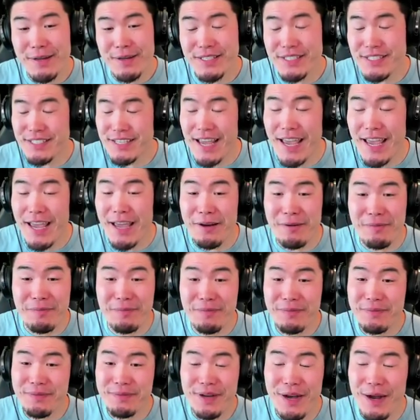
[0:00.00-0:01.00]
Damn.
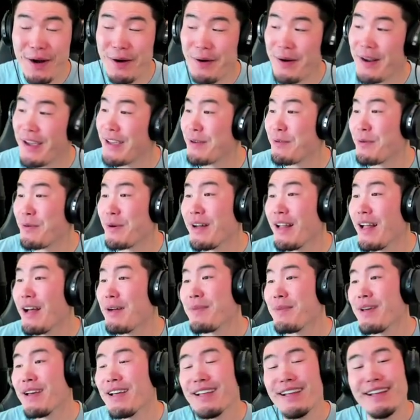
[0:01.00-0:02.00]
All right. Well,
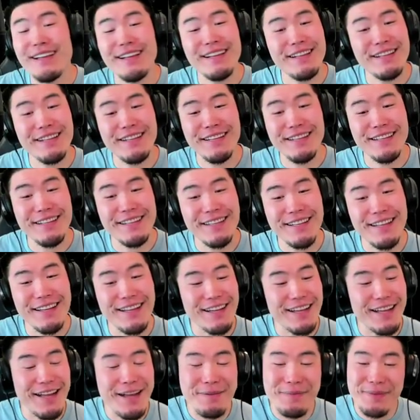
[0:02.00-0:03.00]
I'm.
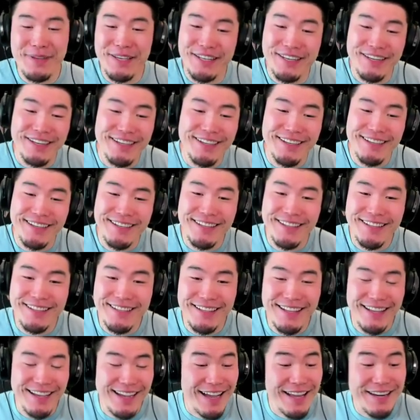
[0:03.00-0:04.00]
I mean,
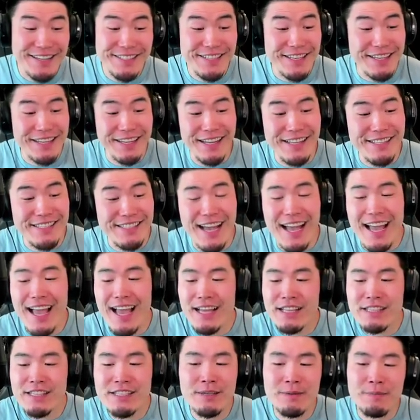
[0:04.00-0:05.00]
I gotta say, guys, I
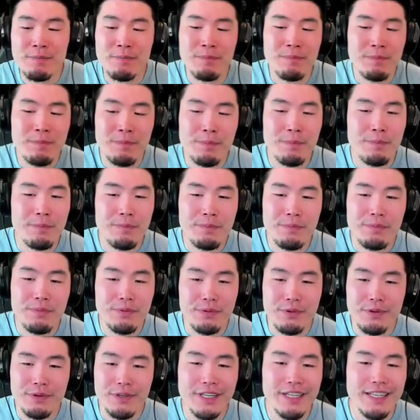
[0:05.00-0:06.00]
had some
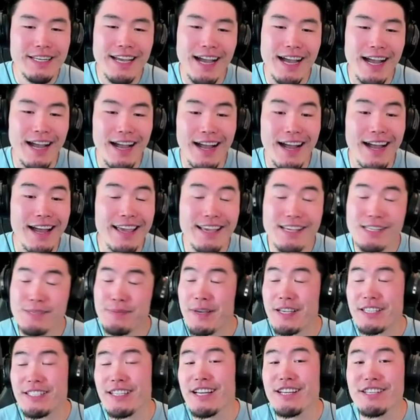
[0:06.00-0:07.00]
pretty high
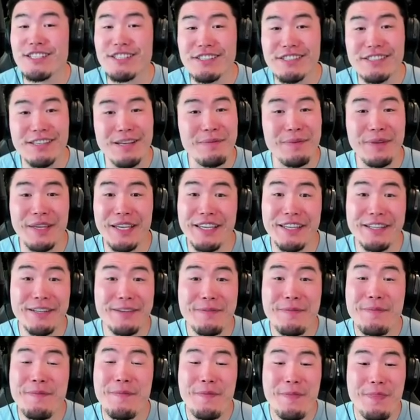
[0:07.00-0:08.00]
expectations coming in.
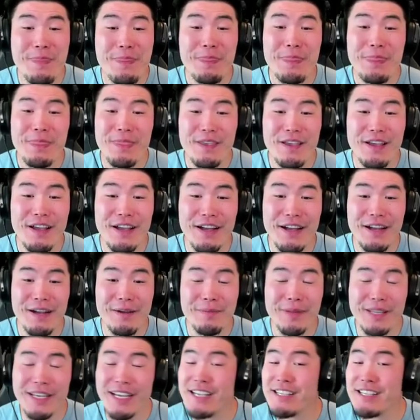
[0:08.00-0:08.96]
Um, like I